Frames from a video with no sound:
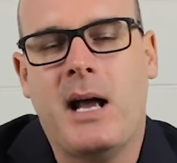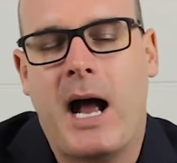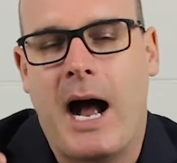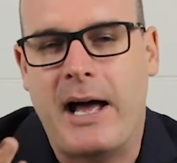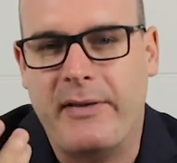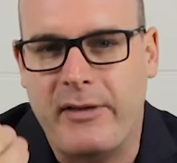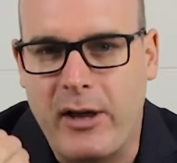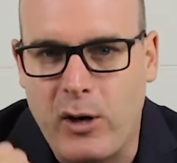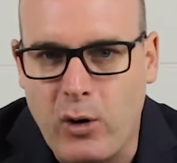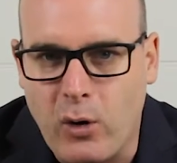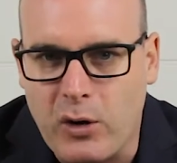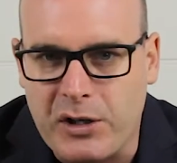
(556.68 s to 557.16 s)

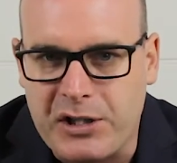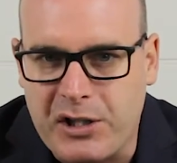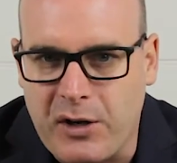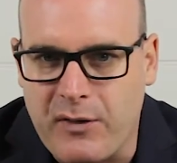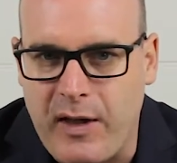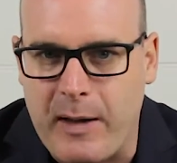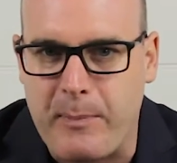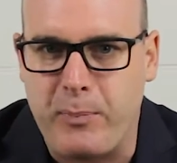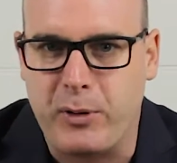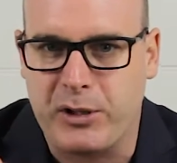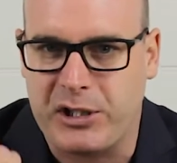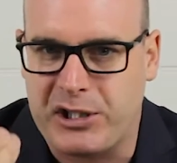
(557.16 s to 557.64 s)
And then also
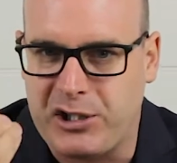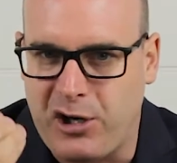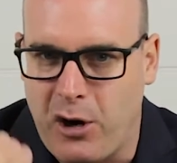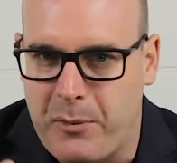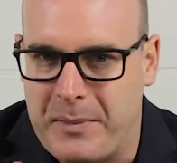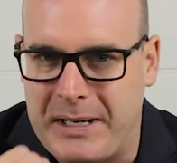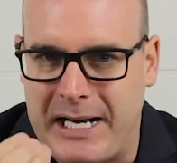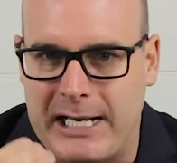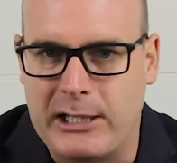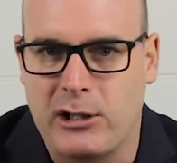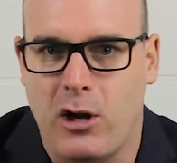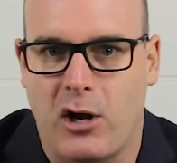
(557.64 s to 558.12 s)
they put so
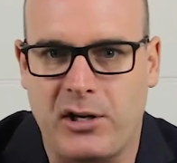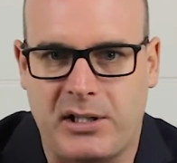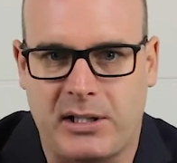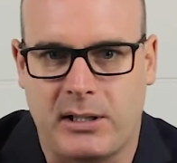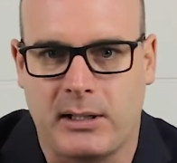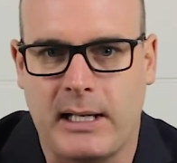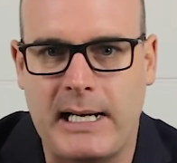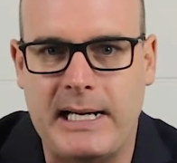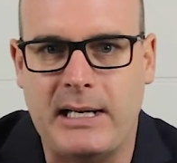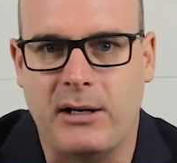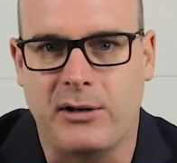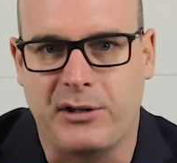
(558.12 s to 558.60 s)
many lost
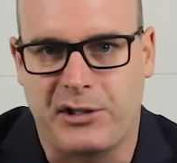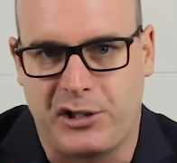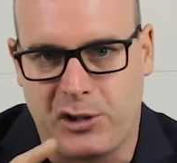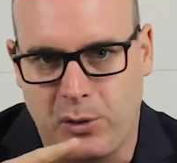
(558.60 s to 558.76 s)
leaders